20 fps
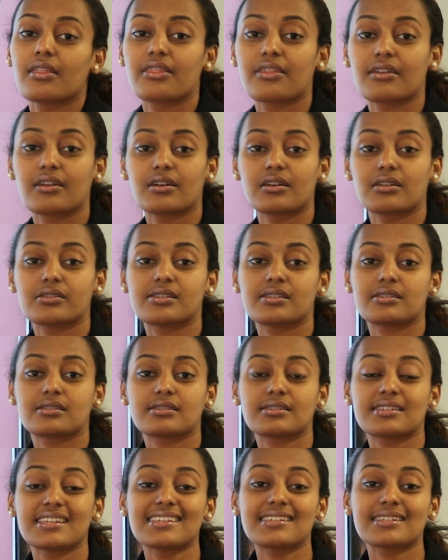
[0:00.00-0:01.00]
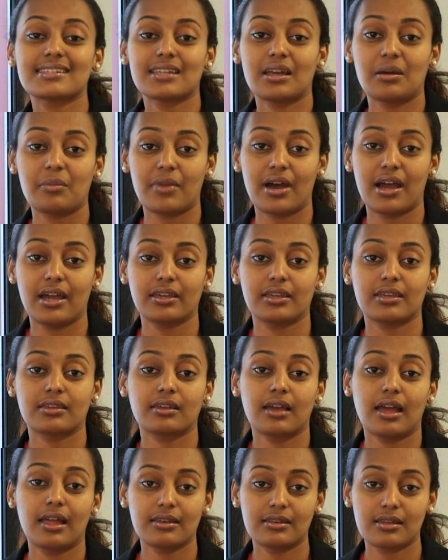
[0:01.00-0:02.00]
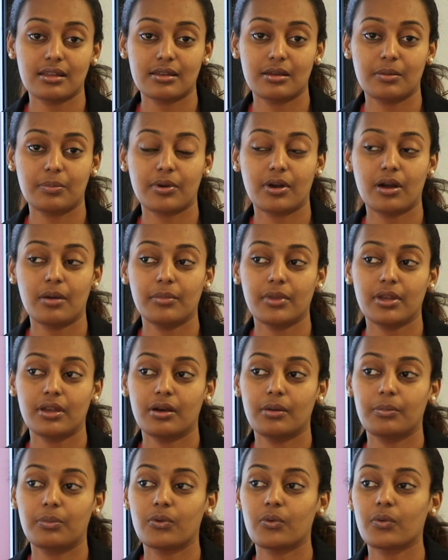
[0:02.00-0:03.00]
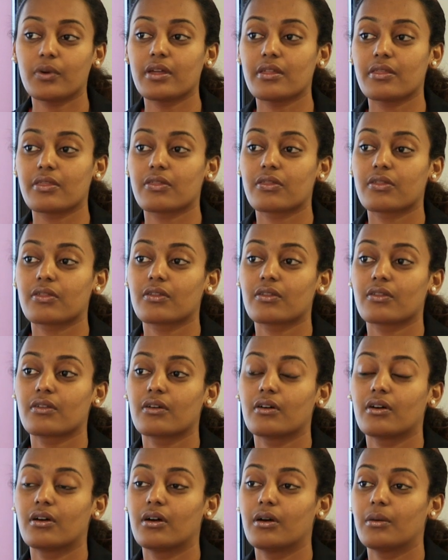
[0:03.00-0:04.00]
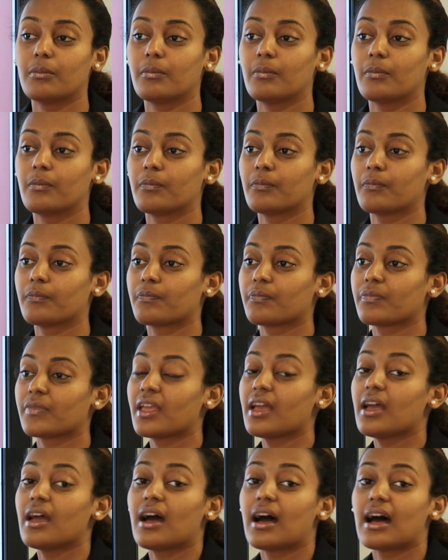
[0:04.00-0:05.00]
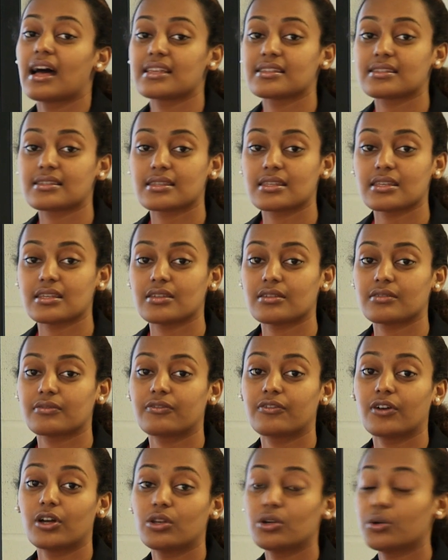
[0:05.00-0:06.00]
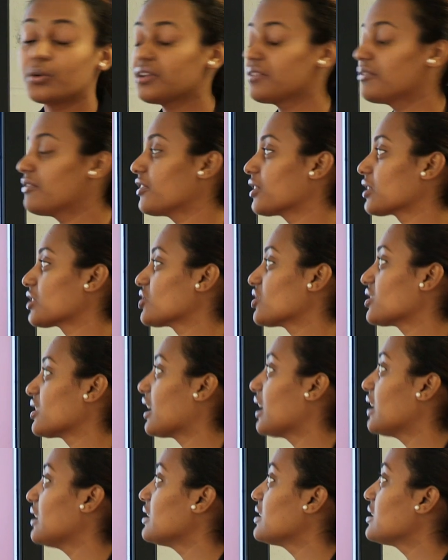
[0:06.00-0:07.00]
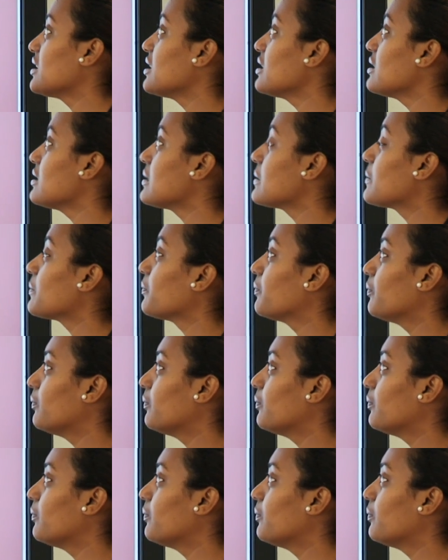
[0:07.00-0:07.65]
The system I ended up coming up with has the following functionalities.